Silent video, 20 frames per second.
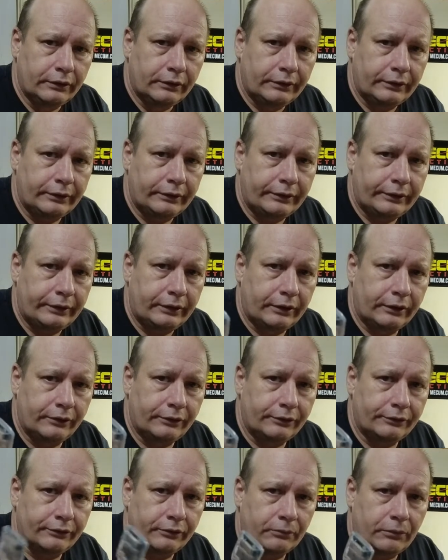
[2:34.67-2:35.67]
and then the
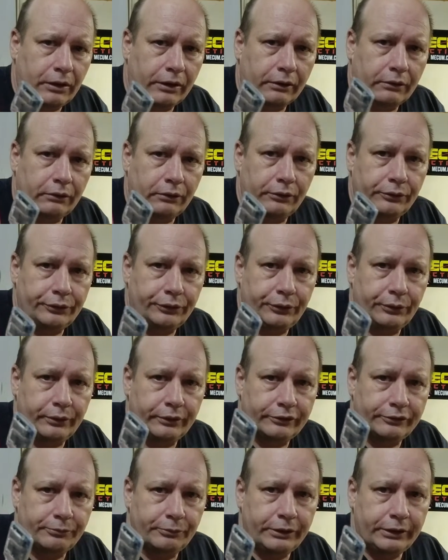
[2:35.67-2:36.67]
other is a micro
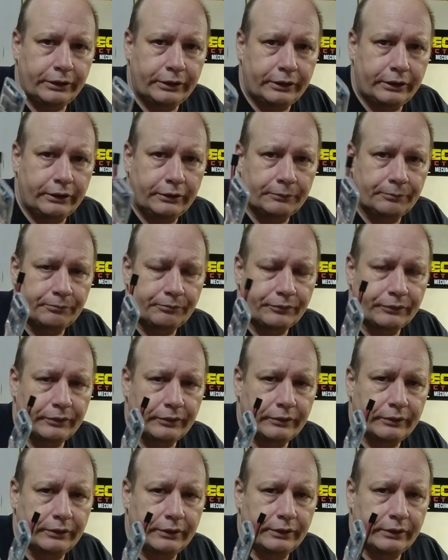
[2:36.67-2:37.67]
USB
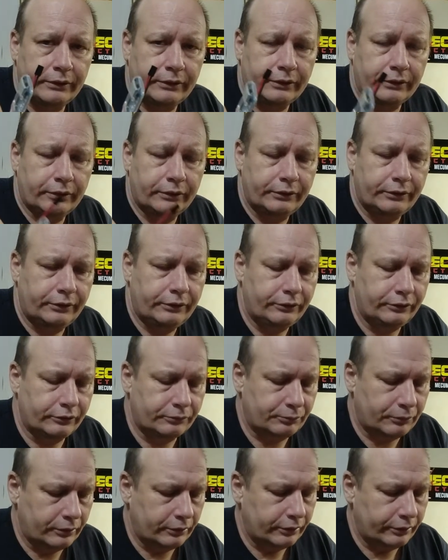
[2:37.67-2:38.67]
that you
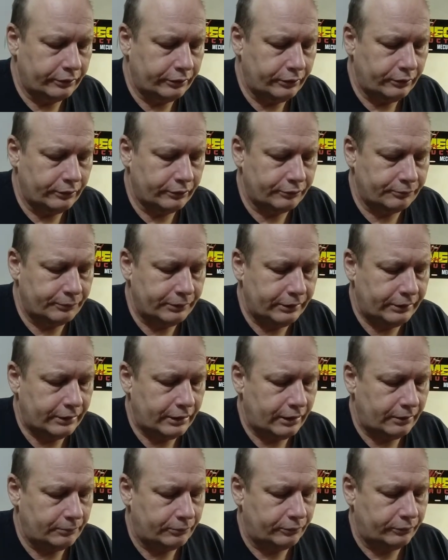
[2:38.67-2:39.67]
just plug a USB
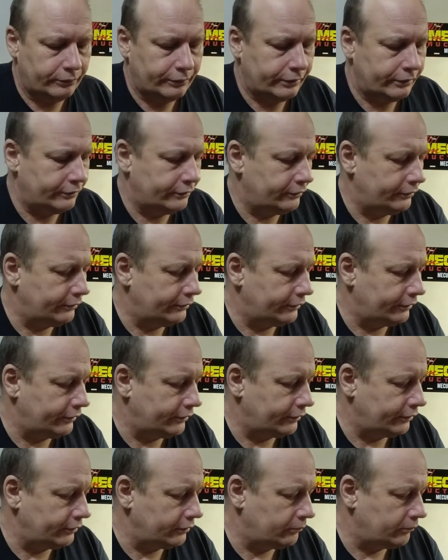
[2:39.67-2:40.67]
cable into
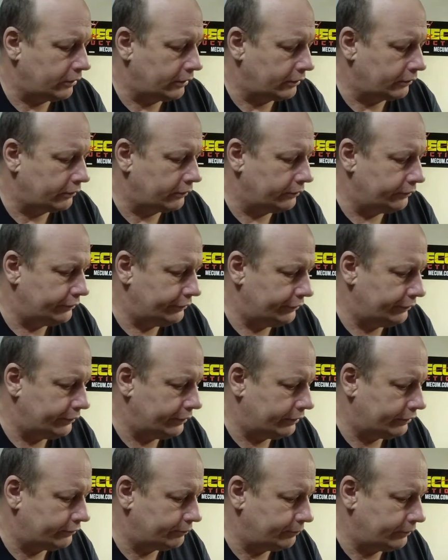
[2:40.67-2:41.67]
there, micro
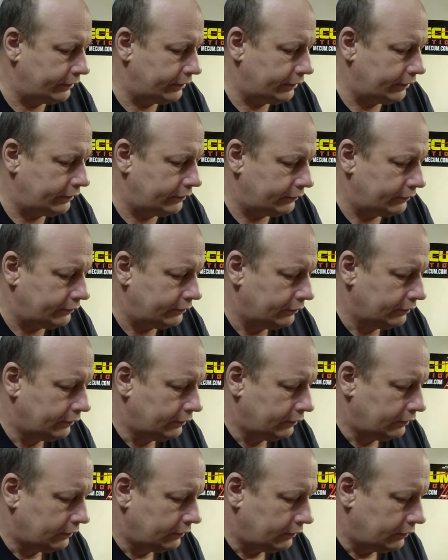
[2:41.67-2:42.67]
USB, and
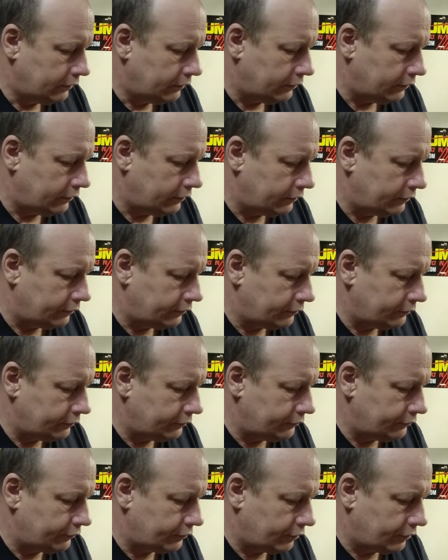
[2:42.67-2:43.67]

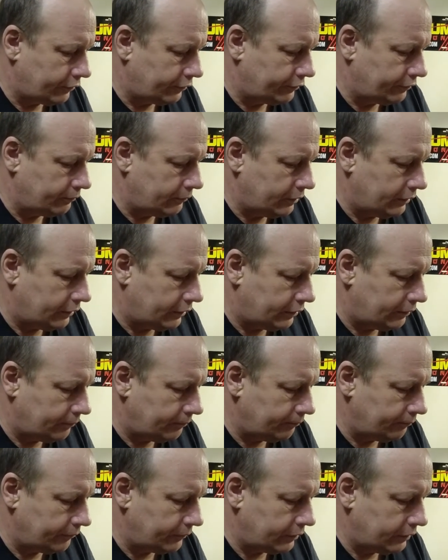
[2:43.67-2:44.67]
charge them up.
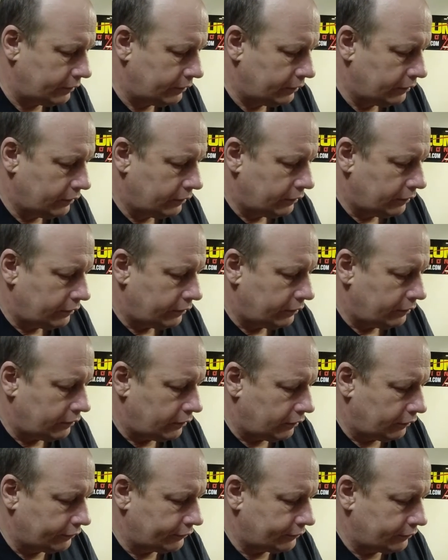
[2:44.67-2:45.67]
You
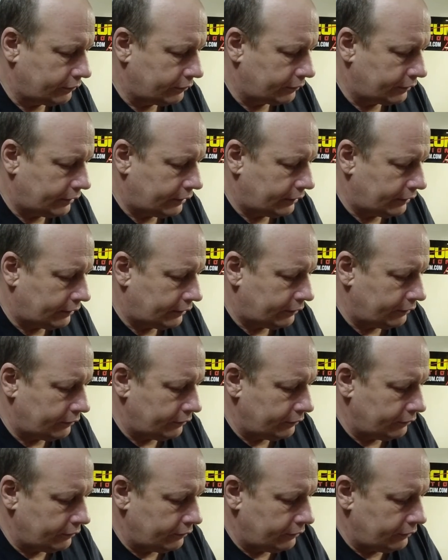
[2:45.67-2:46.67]
also get
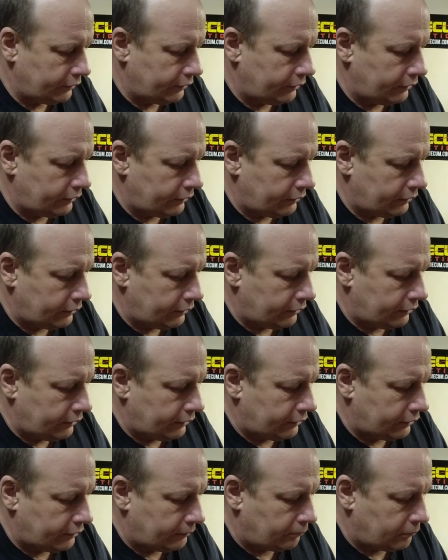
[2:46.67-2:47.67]

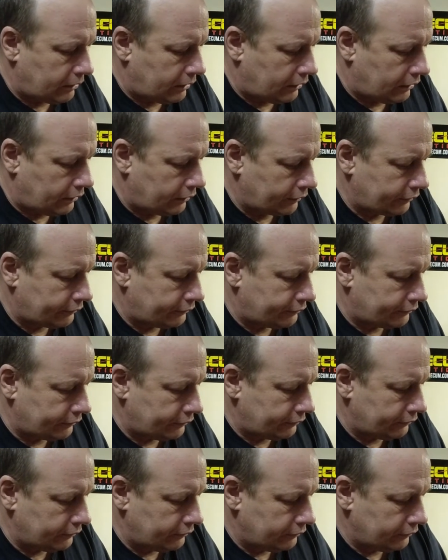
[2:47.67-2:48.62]
in the box